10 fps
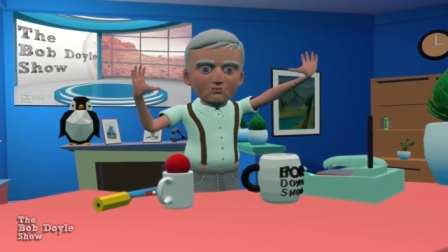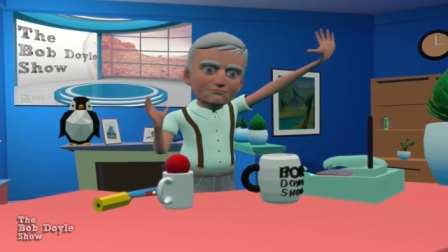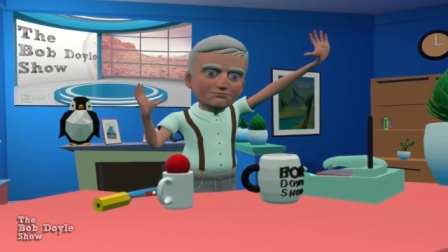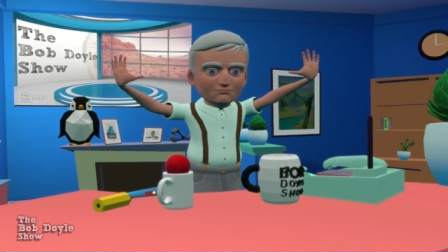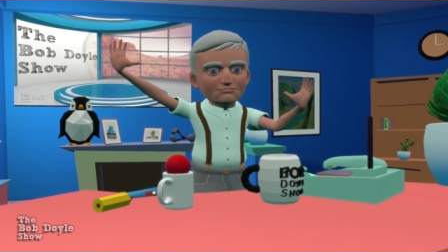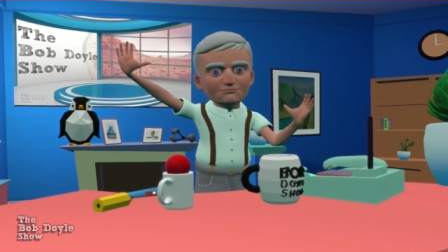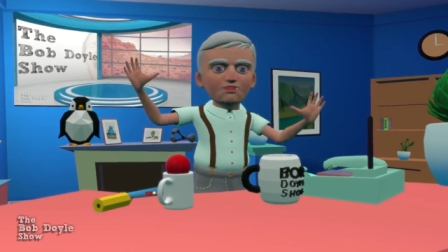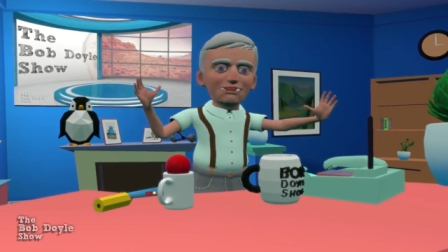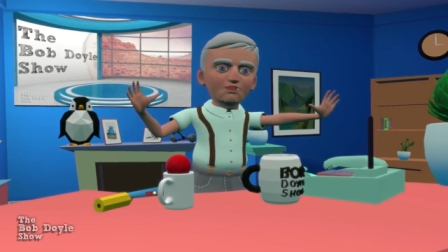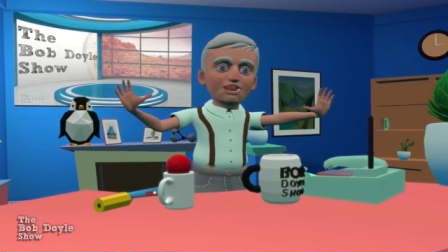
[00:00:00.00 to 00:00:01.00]
or did they?
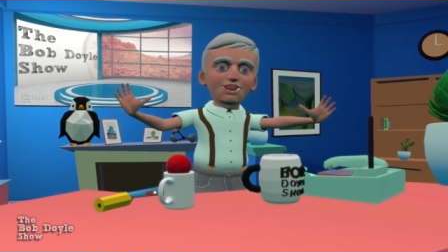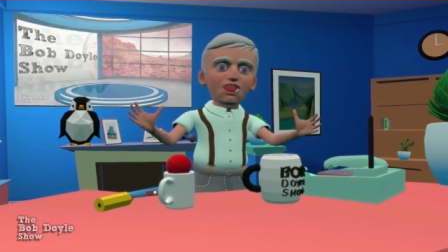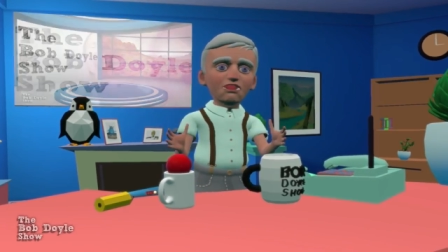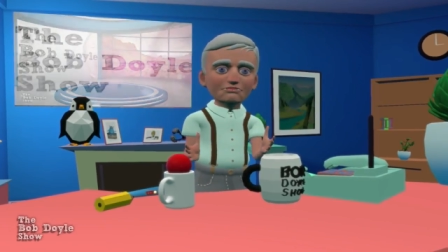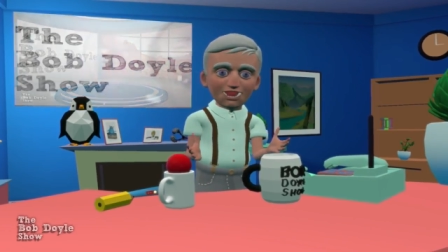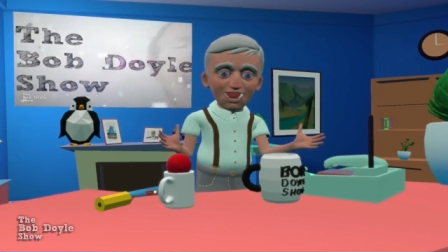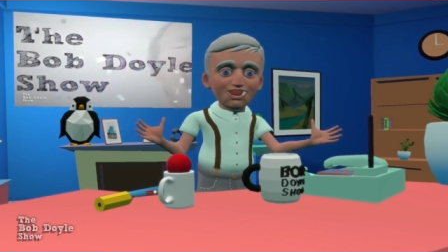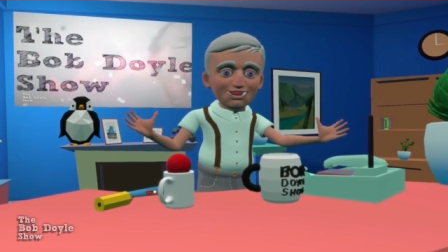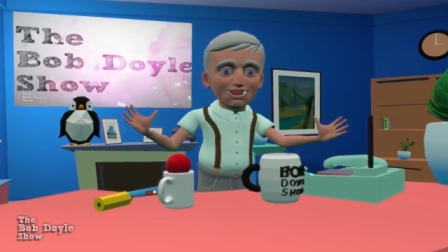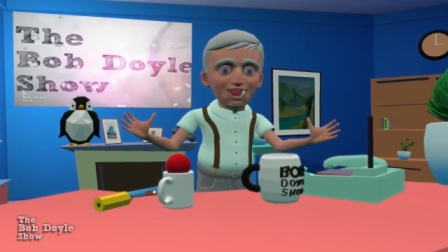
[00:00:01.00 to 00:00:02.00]
All right, so now from time to
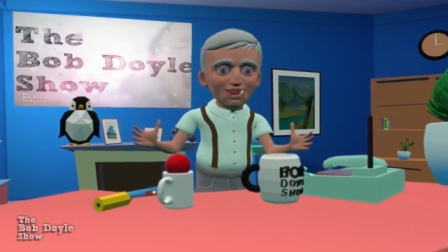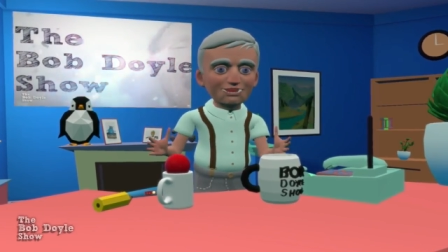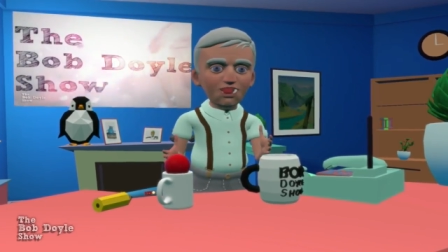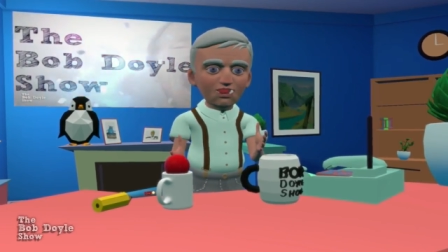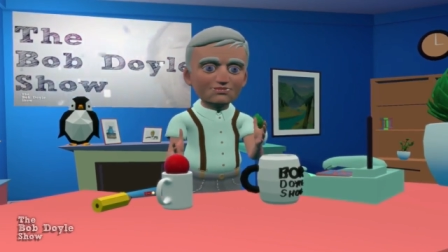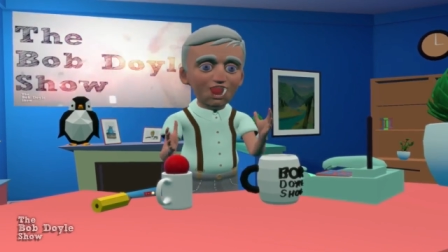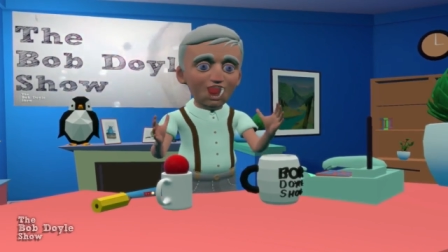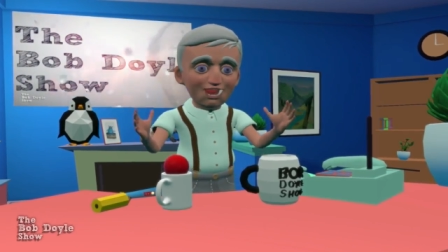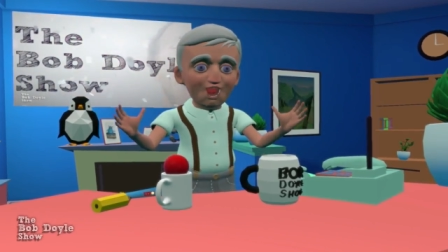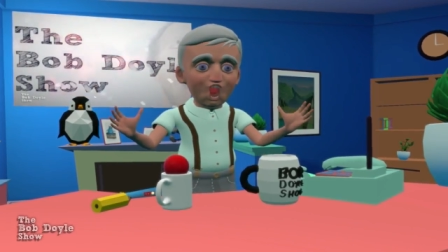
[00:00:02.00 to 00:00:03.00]
time, Dawn
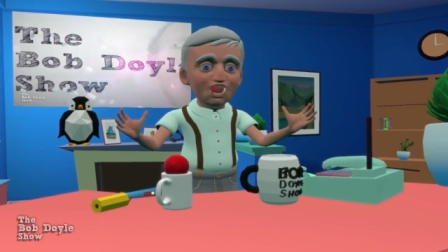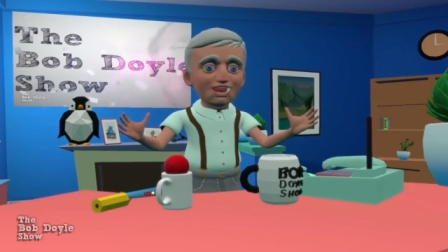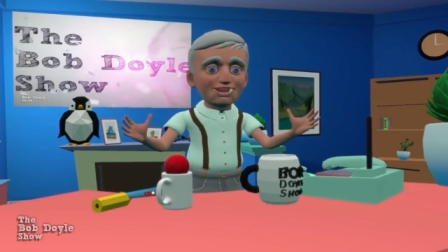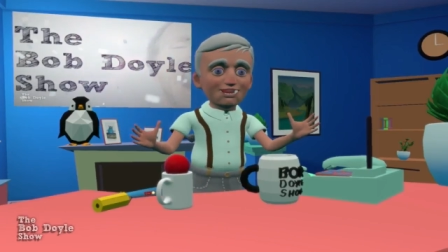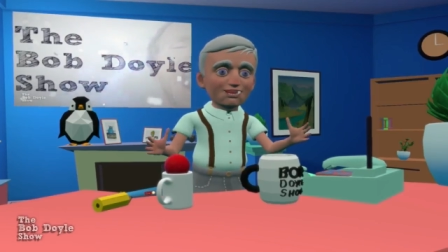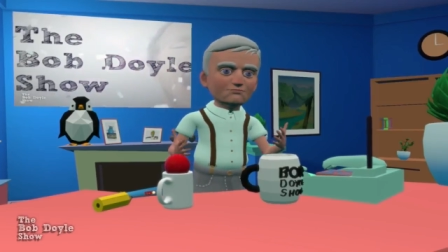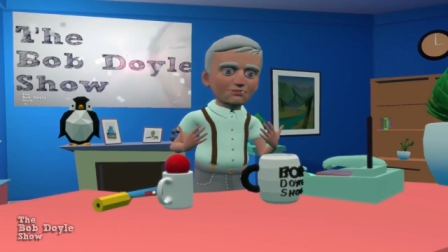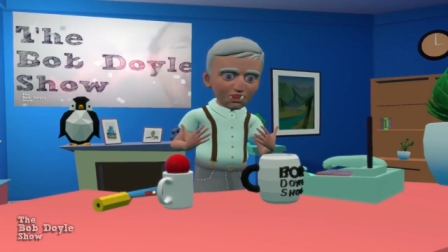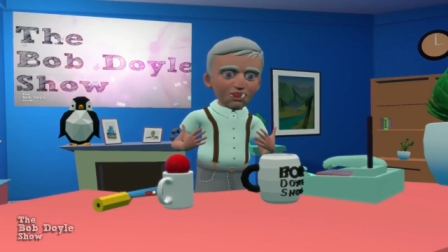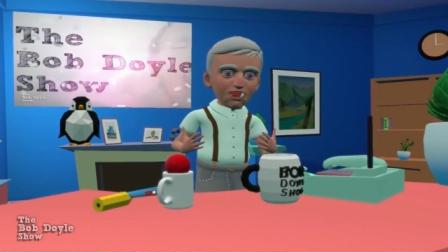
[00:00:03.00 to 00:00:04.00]
will uh,
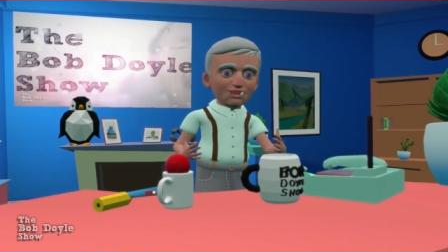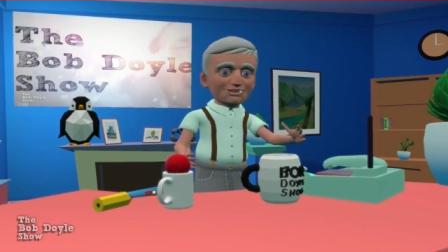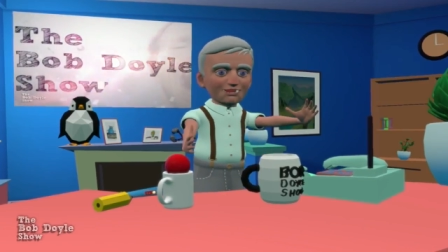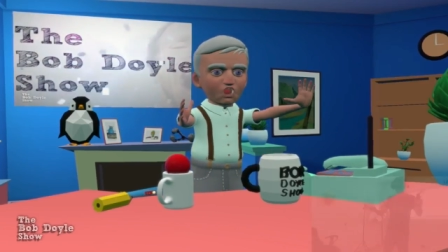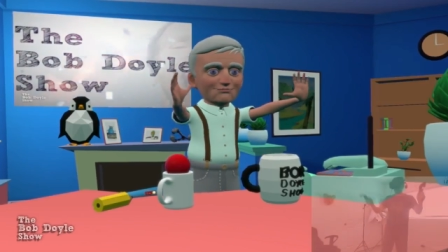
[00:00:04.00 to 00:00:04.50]
show me.